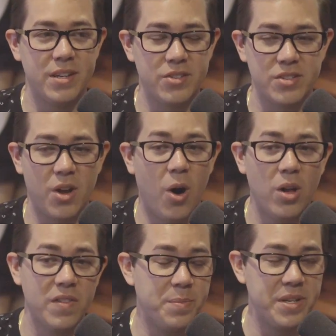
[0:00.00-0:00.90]
and just
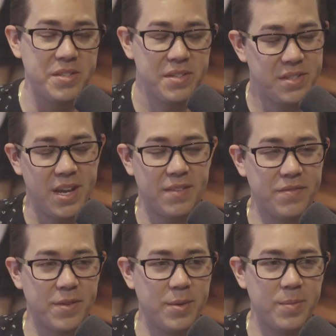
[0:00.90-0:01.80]
all of business down
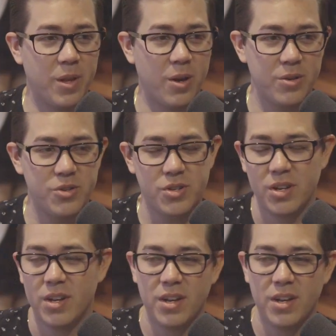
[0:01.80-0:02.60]
from large,